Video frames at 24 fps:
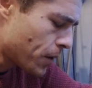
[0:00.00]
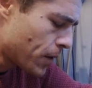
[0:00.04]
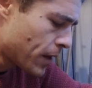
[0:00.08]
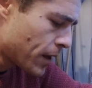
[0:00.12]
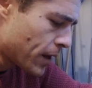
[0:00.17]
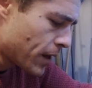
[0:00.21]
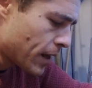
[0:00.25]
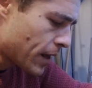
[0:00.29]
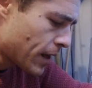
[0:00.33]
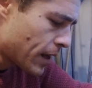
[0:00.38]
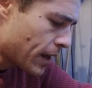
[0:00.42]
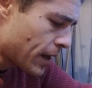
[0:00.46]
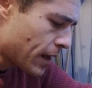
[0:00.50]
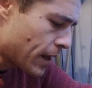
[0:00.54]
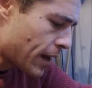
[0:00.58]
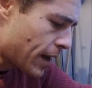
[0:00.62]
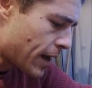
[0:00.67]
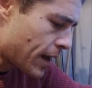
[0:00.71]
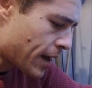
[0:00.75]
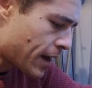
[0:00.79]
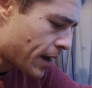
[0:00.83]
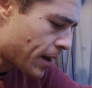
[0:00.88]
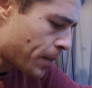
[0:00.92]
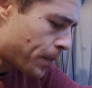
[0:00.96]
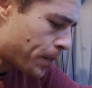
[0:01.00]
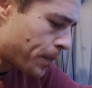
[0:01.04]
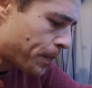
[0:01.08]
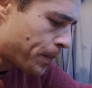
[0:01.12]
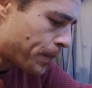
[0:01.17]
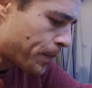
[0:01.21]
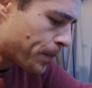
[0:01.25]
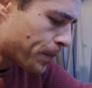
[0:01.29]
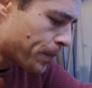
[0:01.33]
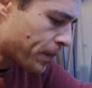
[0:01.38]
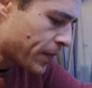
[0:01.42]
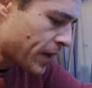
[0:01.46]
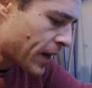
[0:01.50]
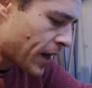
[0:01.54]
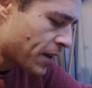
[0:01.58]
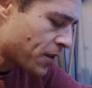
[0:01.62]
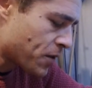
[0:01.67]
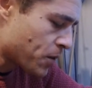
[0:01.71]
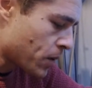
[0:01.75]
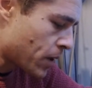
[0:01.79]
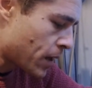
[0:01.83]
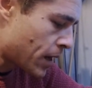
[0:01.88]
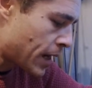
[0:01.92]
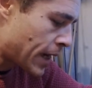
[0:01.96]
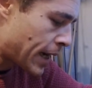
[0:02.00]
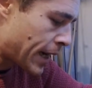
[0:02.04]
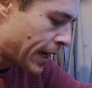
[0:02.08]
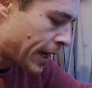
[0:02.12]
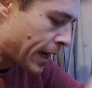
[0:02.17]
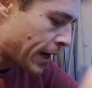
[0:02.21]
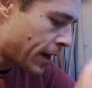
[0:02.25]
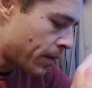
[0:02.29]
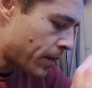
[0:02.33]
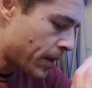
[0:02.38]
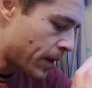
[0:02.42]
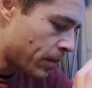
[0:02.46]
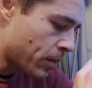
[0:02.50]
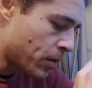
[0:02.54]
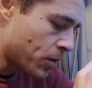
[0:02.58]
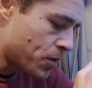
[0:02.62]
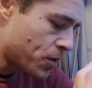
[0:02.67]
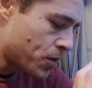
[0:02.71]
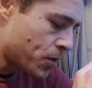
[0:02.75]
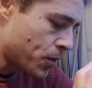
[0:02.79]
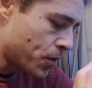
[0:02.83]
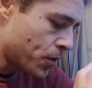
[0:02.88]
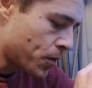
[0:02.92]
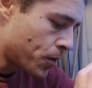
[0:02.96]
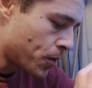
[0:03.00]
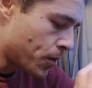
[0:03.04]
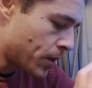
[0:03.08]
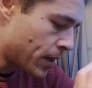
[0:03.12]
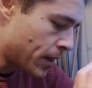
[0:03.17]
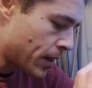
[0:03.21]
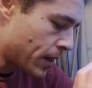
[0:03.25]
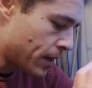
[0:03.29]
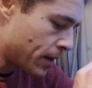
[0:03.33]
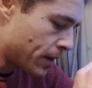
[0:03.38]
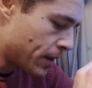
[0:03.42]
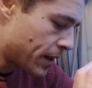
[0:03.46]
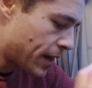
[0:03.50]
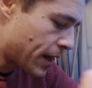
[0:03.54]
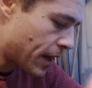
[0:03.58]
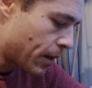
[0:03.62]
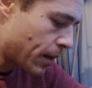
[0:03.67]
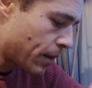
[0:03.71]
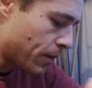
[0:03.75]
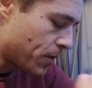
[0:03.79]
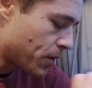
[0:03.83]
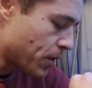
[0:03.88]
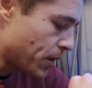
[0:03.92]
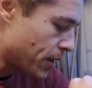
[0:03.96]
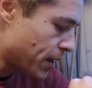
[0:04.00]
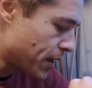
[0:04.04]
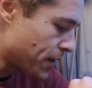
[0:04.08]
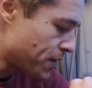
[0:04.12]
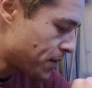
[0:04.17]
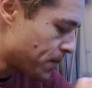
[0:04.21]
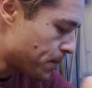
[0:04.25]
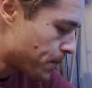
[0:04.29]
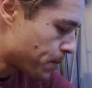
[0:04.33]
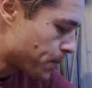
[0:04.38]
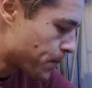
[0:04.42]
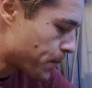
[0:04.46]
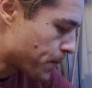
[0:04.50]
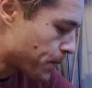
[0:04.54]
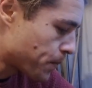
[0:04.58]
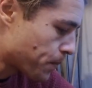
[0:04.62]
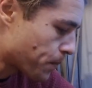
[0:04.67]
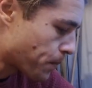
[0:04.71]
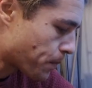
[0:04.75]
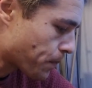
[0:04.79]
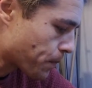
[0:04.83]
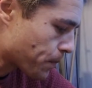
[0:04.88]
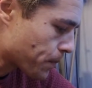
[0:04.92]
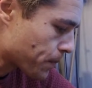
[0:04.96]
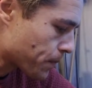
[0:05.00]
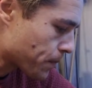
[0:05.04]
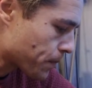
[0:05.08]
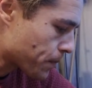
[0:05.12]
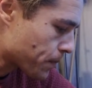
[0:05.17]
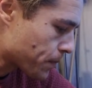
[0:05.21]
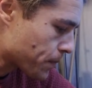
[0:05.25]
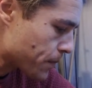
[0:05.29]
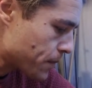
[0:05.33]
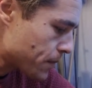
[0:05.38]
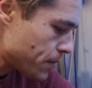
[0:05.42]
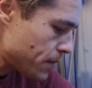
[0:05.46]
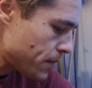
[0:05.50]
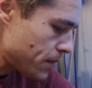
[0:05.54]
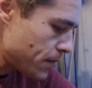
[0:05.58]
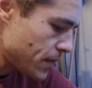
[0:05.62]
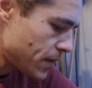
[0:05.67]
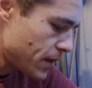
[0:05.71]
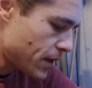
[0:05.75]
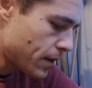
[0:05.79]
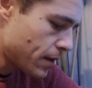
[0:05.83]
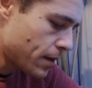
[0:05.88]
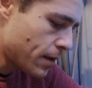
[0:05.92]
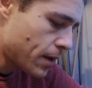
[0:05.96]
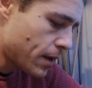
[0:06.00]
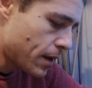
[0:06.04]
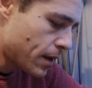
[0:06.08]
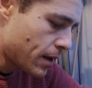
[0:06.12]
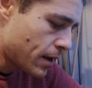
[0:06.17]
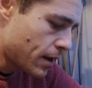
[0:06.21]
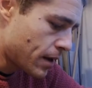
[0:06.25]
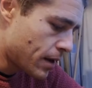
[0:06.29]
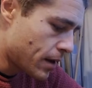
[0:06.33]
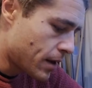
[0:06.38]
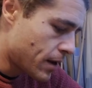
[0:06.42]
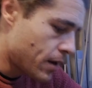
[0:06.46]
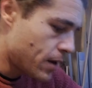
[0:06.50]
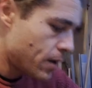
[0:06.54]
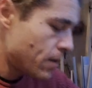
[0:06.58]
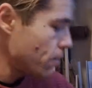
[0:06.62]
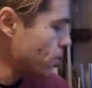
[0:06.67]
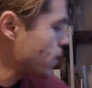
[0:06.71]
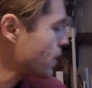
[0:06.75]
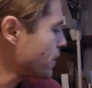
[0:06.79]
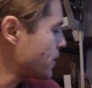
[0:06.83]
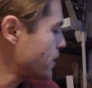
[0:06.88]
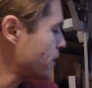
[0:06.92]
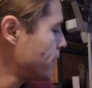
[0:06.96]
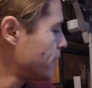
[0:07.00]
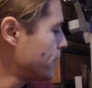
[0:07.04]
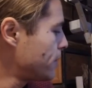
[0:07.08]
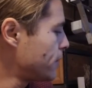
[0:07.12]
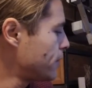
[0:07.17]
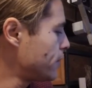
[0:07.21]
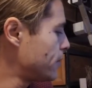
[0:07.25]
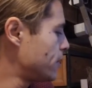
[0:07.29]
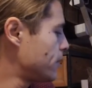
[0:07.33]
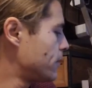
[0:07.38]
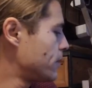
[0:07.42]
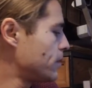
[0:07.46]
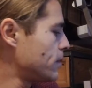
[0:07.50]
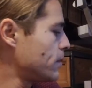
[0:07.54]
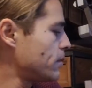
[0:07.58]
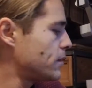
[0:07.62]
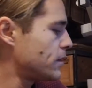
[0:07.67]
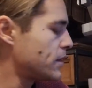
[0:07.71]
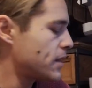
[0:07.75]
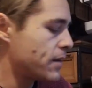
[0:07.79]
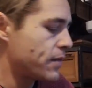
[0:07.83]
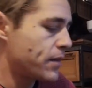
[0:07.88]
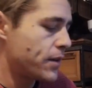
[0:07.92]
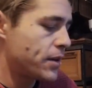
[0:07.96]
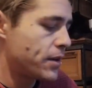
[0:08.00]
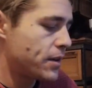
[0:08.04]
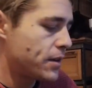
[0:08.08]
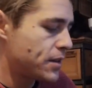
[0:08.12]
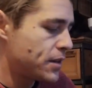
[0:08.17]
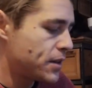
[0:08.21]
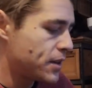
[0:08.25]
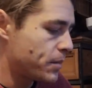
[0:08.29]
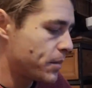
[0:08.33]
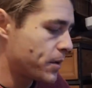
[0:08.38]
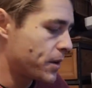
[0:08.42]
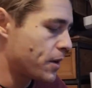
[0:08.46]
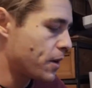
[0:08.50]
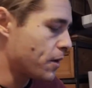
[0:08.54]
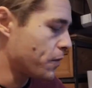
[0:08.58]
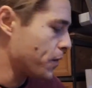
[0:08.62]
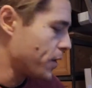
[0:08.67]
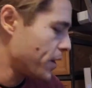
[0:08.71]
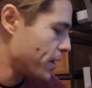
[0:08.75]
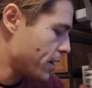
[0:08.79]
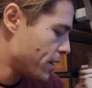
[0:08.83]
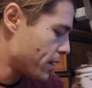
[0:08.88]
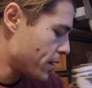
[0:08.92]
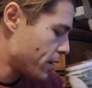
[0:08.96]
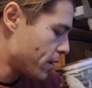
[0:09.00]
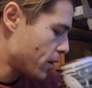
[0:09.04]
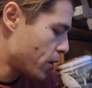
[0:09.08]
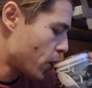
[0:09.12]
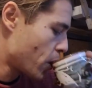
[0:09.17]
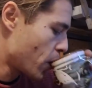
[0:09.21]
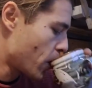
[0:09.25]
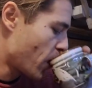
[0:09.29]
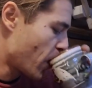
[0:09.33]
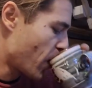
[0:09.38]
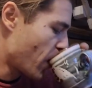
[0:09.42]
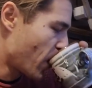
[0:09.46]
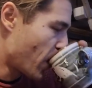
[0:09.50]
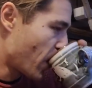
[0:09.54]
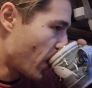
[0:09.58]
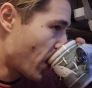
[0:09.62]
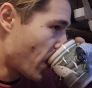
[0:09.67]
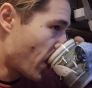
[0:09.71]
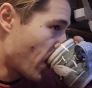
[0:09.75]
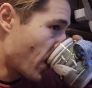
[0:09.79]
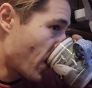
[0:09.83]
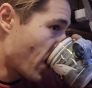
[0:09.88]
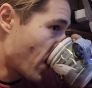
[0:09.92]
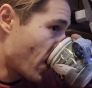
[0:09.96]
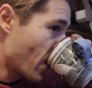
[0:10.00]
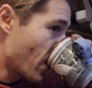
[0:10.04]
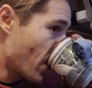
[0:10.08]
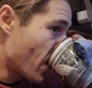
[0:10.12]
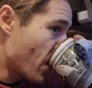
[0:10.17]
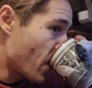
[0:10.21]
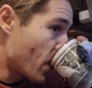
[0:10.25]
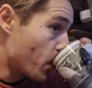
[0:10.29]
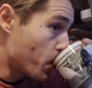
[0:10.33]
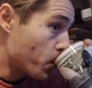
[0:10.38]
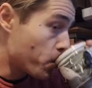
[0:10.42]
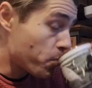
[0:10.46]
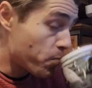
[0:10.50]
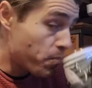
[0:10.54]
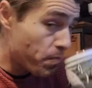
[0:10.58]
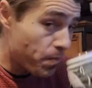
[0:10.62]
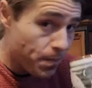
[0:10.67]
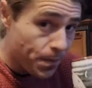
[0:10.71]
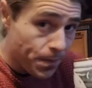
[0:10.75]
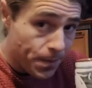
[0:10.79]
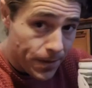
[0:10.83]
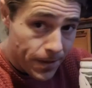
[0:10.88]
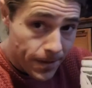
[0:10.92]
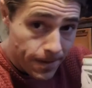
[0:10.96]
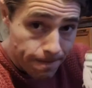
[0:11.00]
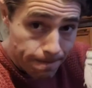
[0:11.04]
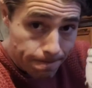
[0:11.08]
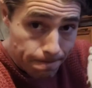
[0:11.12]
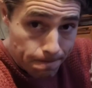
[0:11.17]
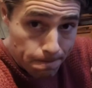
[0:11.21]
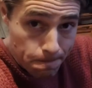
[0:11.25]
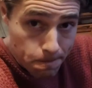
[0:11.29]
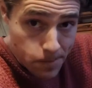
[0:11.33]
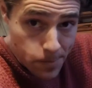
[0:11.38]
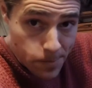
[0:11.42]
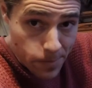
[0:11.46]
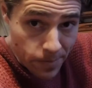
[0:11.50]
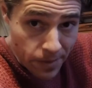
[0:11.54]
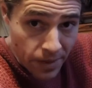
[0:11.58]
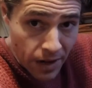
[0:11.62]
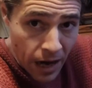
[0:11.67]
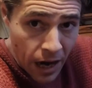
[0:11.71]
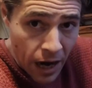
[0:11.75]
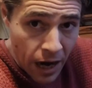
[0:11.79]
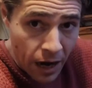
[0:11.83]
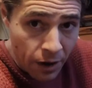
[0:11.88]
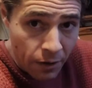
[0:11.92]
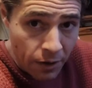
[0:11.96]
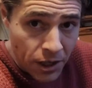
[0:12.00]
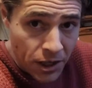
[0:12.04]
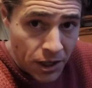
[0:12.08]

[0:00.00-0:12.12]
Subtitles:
because I'm not using the I'm using UART3 for the receiver. So yeah, sorry about that, and let's get back to the video.